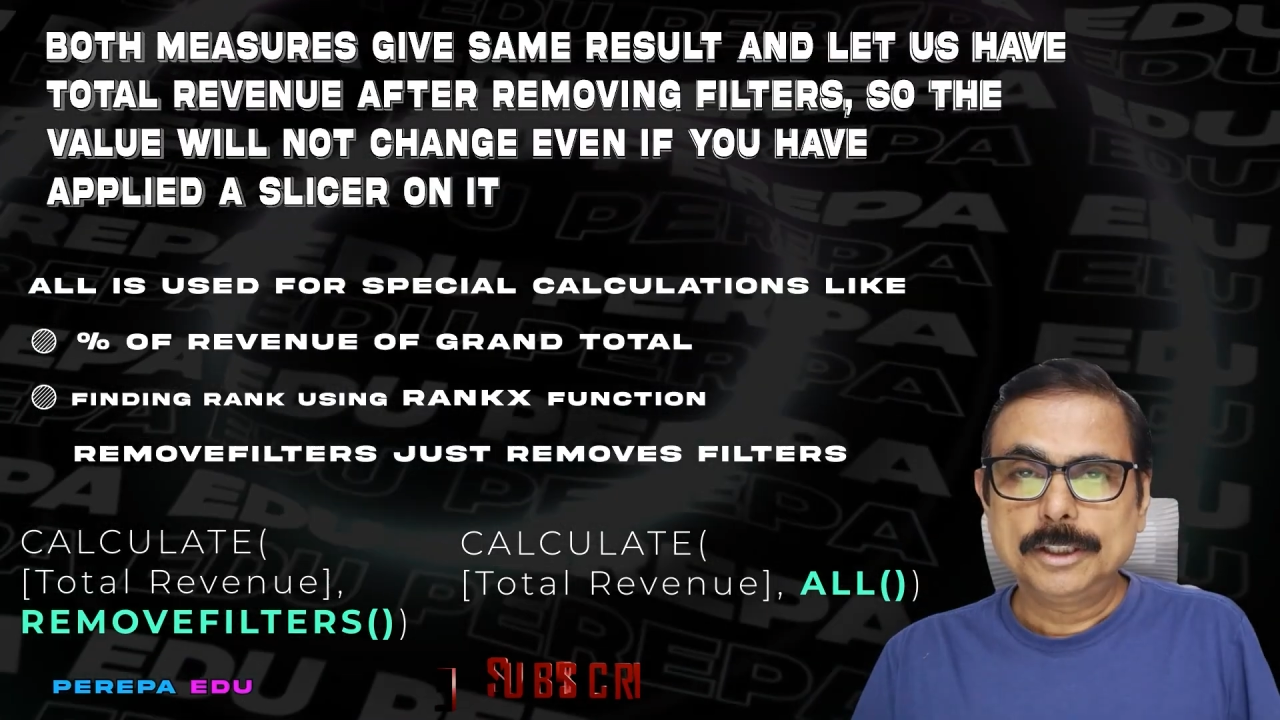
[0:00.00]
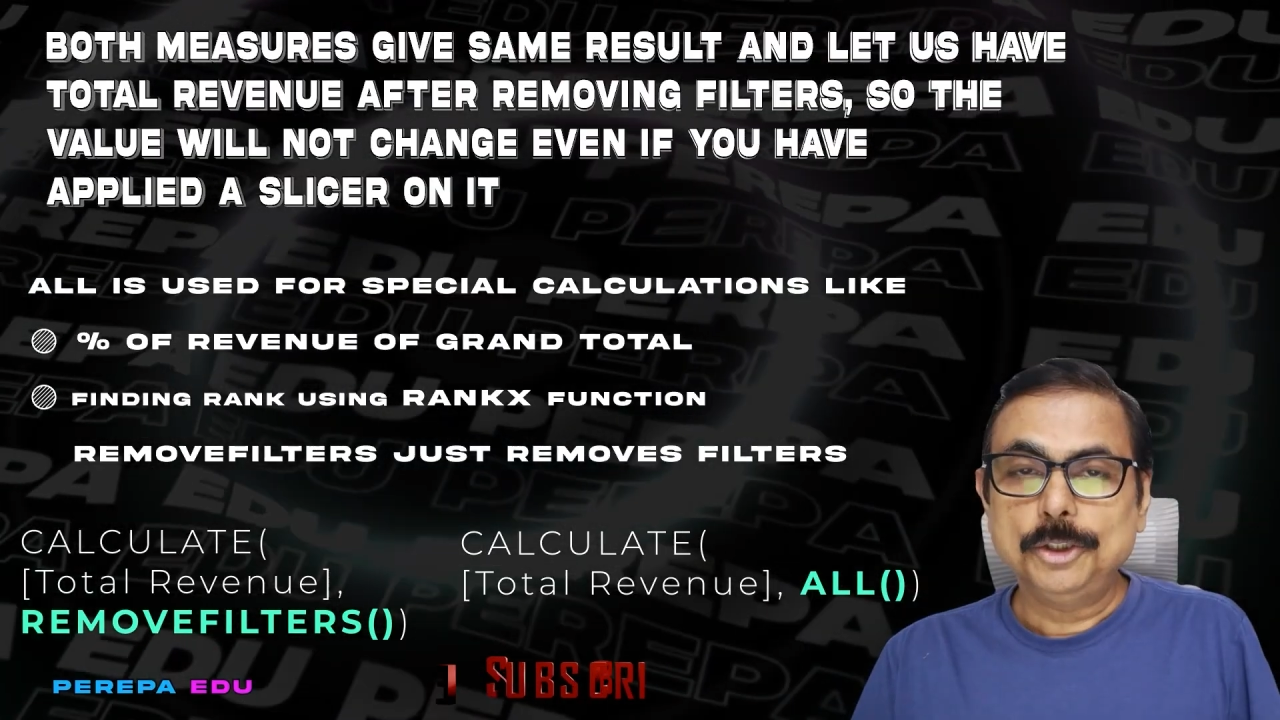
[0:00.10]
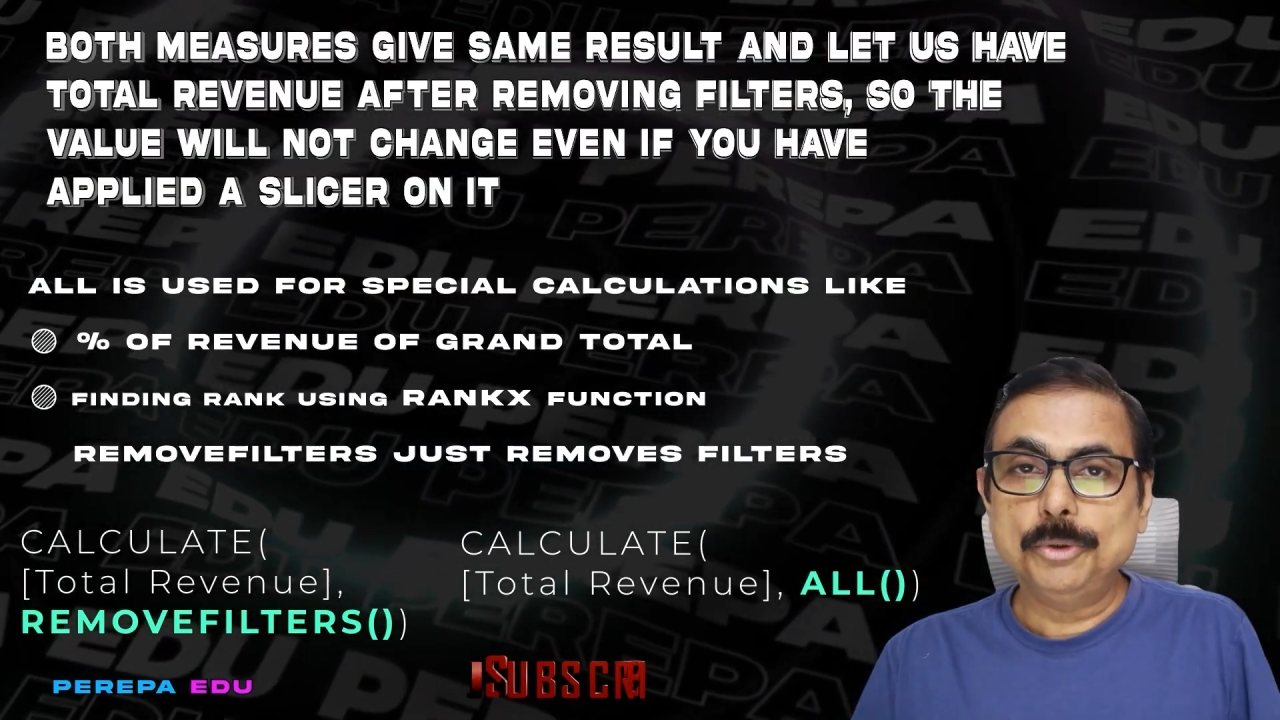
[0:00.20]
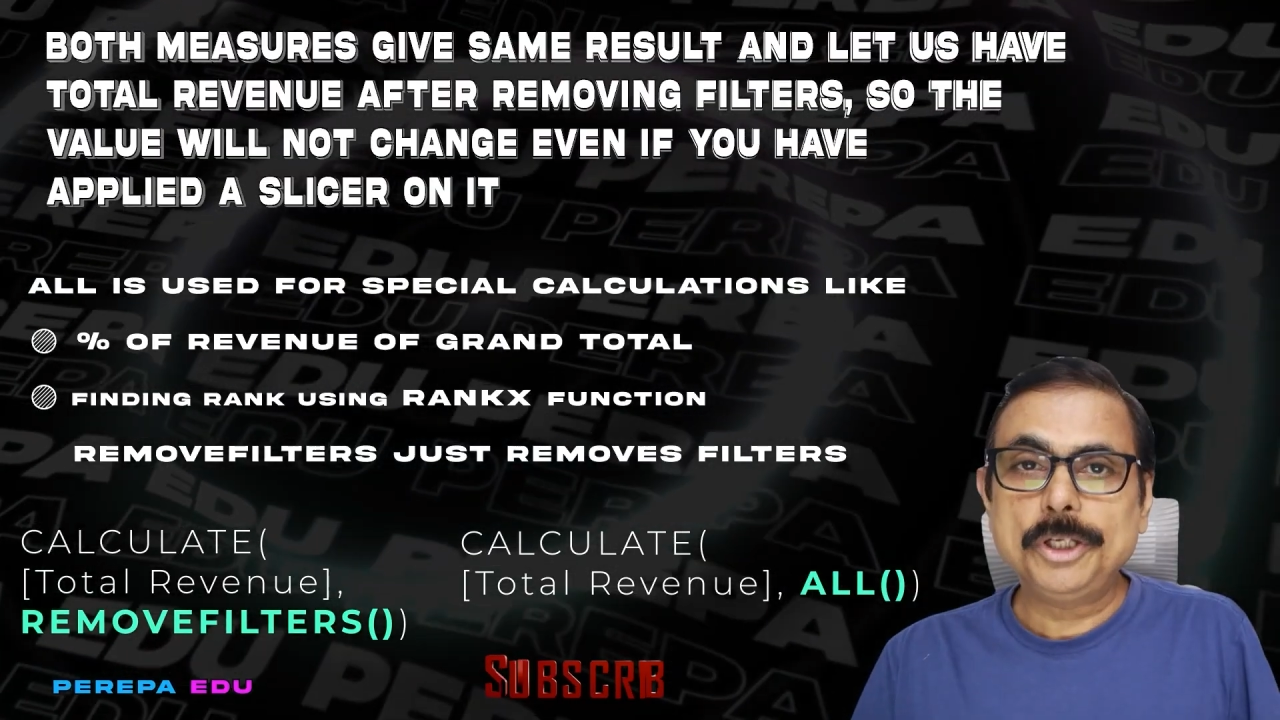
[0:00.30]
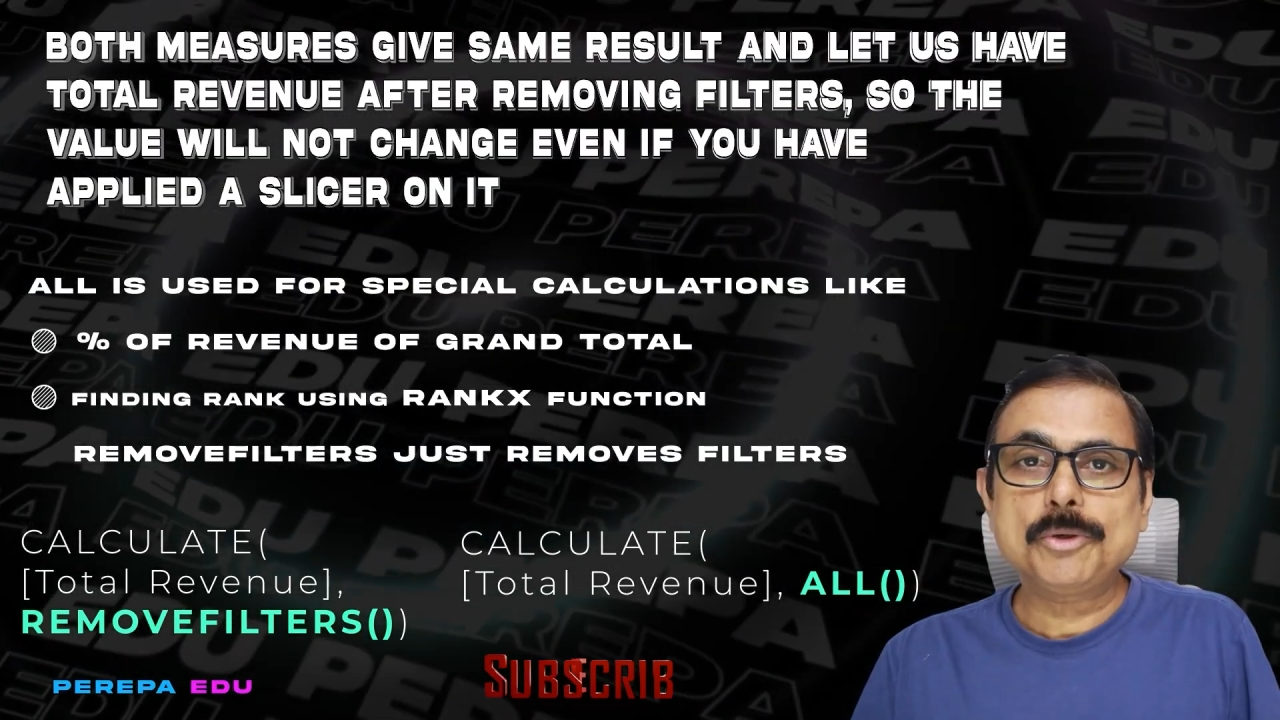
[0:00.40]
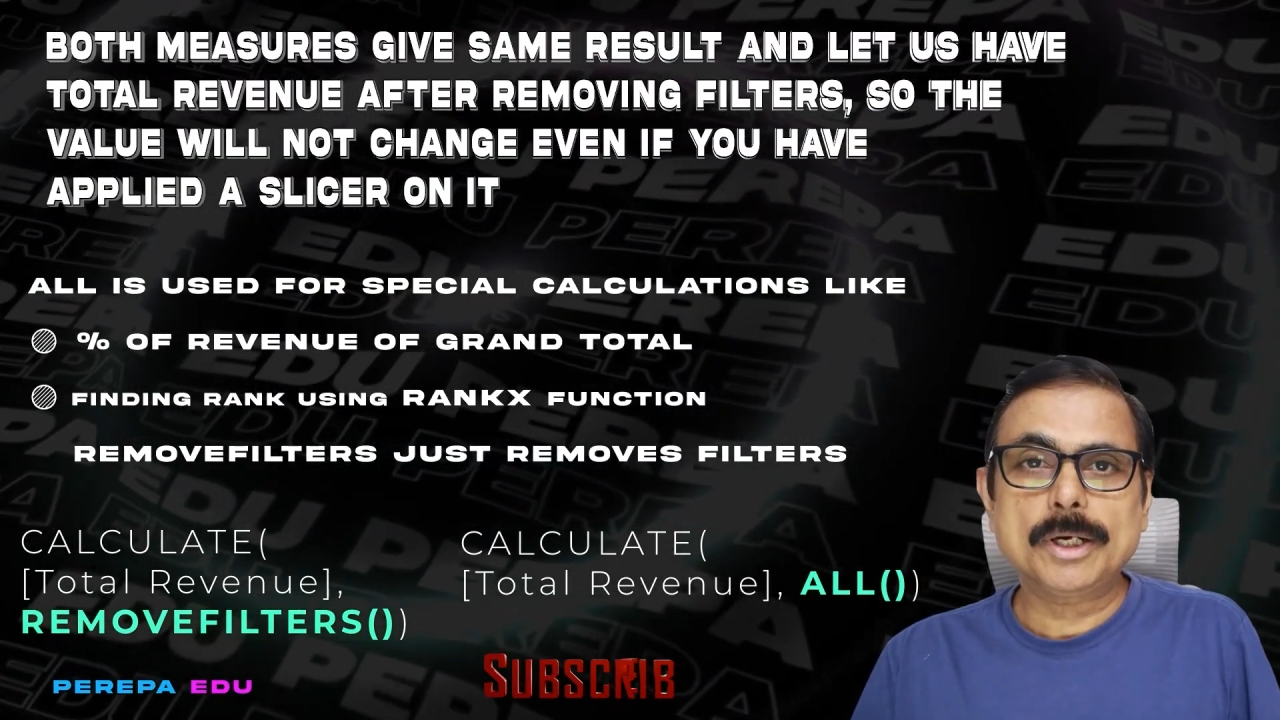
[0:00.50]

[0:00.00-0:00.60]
you need to